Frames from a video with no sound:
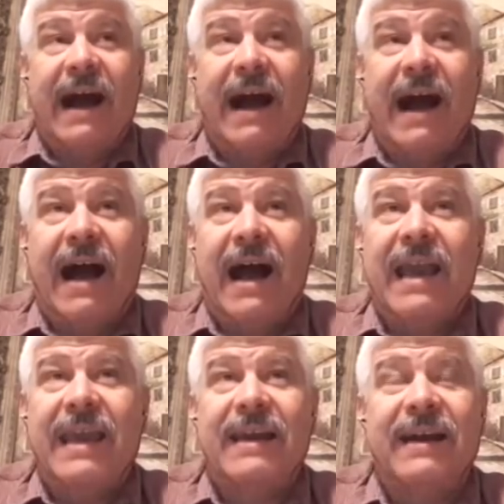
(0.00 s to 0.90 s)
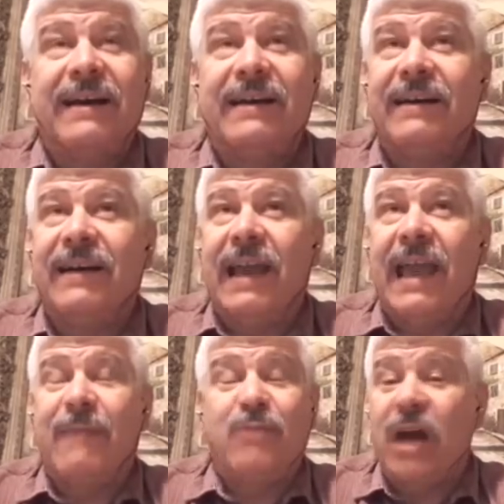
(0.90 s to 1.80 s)
I
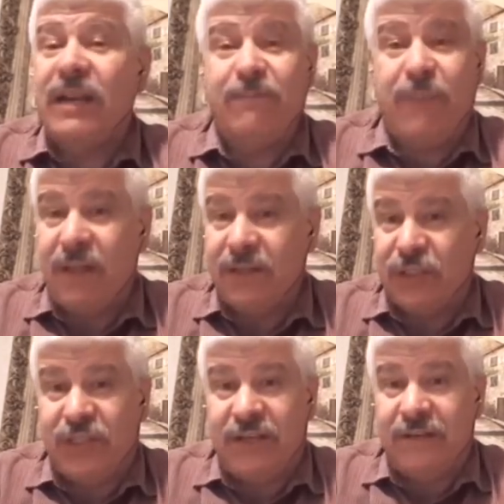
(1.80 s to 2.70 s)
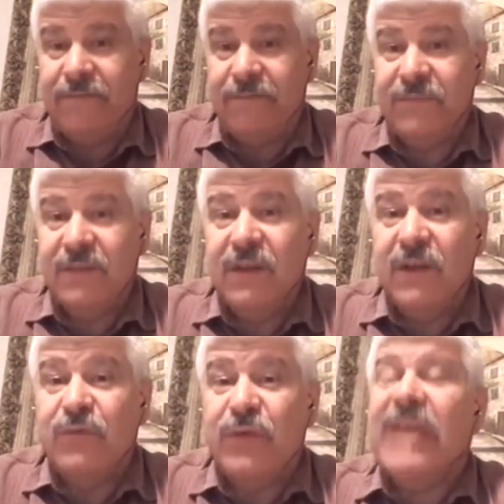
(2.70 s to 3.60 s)
am not embellishing.
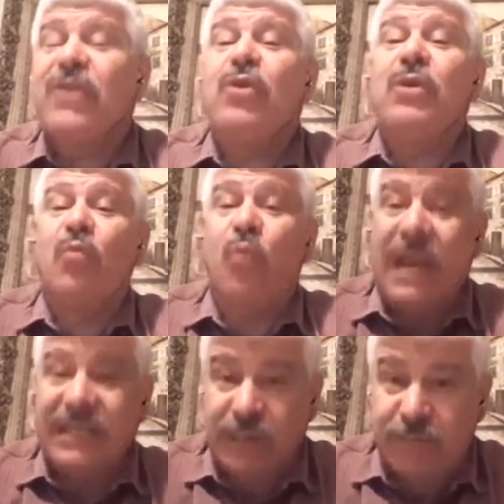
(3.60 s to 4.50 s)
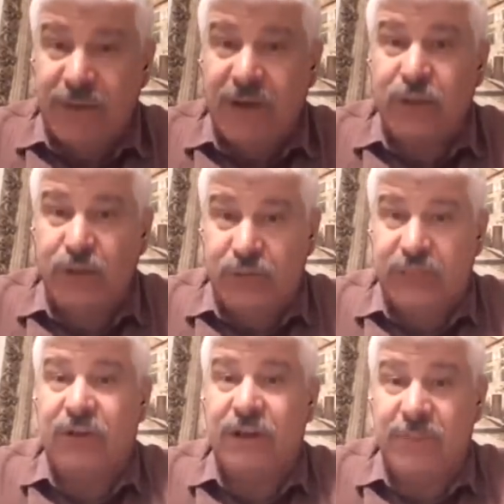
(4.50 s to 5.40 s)
They couldn't wait to be on
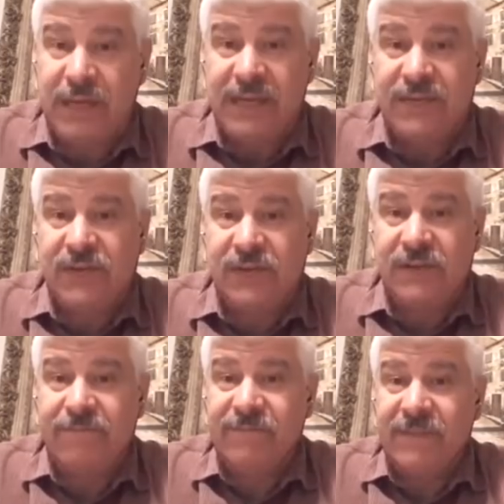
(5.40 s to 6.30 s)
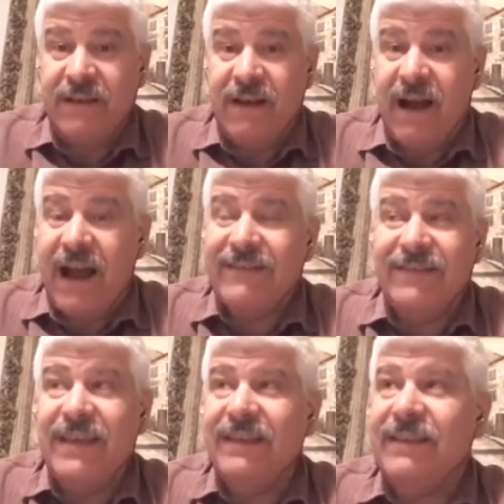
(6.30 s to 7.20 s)
judicial committees. I
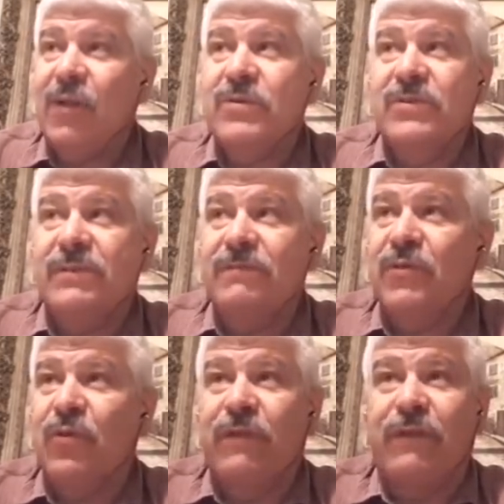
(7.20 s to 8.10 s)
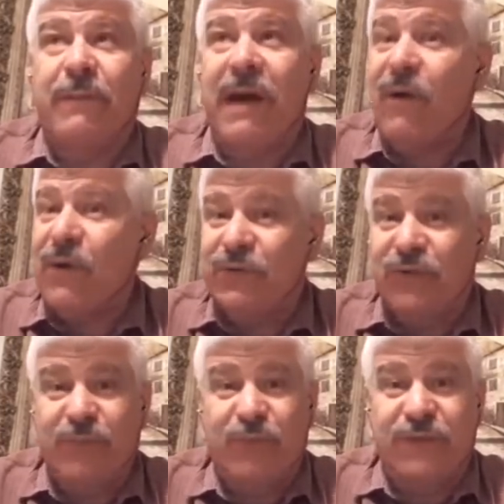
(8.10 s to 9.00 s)
think there was some sort of a power
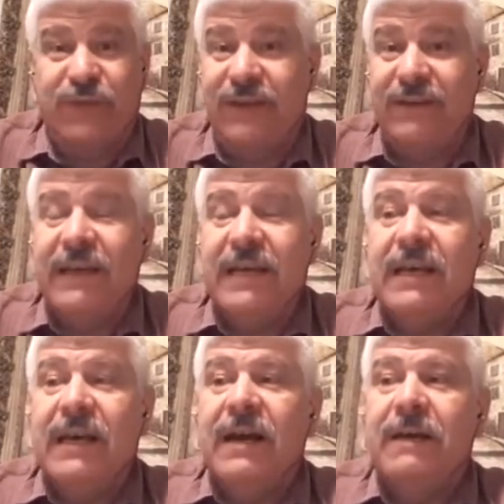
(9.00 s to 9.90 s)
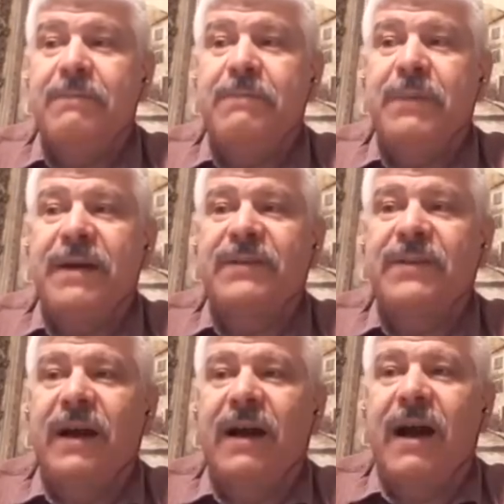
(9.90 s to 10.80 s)
trip with it. But
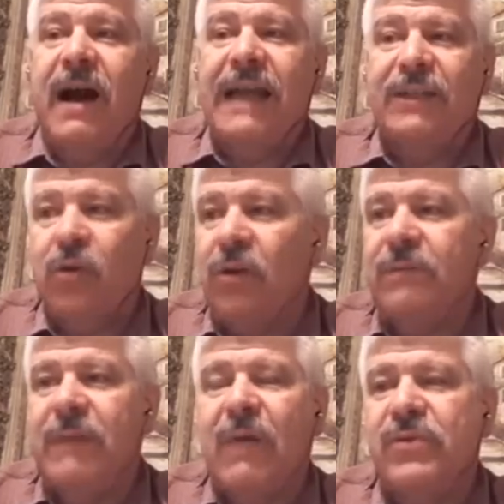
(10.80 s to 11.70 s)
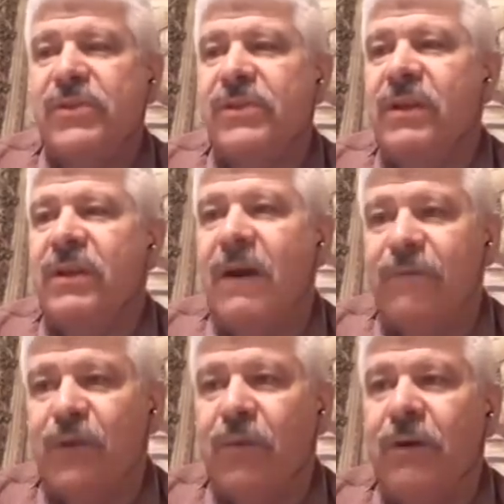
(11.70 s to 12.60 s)
I told them I wasn't
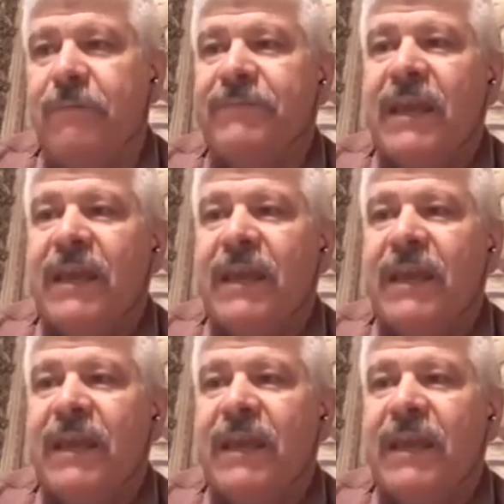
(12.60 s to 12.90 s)
comfortable.